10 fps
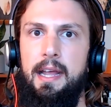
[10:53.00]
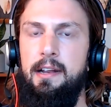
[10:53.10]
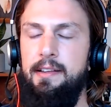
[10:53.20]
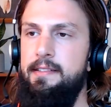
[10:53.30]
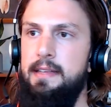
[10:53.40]
It
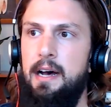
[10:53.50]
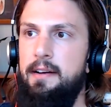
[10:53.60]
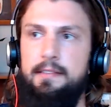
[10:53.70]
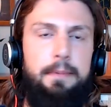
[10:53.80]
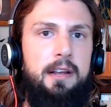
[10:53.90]
is not
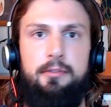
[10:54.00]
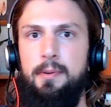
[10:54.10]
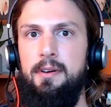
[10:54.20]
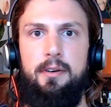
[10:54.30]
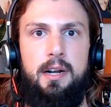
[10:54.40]
a space
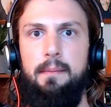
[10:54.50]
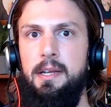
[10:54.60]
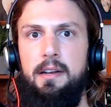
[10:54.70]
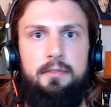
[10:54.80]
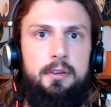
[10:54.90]
where you're
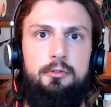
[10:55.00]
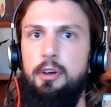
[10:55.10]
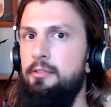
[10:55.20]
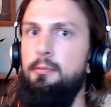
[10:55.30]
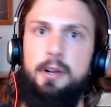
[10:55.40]
coming in if you
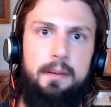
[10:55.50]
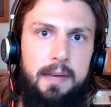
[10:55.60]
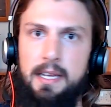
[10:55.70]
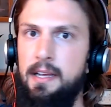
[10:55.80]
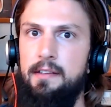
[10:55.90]
just want to
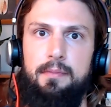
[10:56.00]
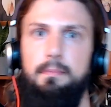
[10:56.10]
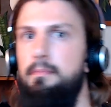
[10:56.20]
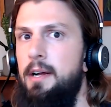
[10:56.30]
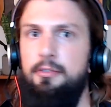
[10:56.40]
make as
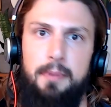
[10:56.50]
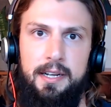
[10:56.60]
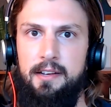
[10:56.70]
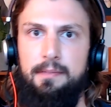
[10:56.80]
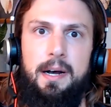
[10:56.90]
much
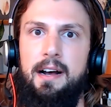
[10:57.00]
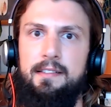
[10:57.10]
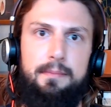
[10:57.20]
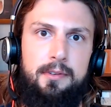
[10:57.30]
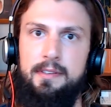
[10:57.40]
money as
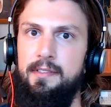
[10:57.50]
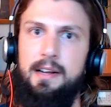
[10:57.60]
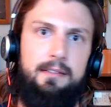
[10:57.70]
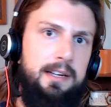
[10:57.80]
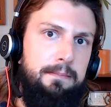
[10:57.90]
possible. It's
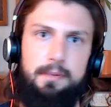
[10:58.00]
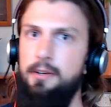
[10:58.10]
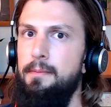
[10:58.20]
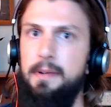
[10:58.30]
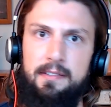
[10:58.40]
not like
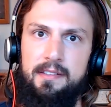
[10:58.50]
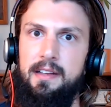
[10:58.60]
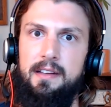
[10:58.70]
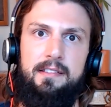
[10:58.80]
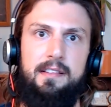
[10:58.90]
pure
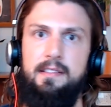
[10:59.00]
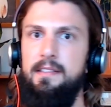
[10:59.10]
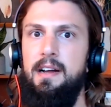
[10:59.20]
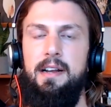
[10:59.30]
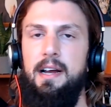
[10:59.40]
business. It's
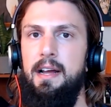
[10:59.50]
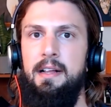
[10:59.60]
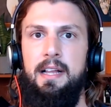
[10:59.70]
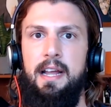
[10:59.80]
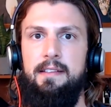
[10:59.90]

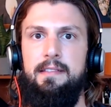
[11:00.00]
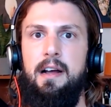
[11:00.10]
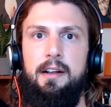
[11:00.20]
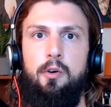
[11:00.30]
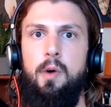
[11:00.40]

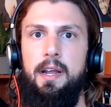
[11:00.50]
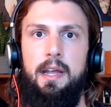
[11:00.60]
not quite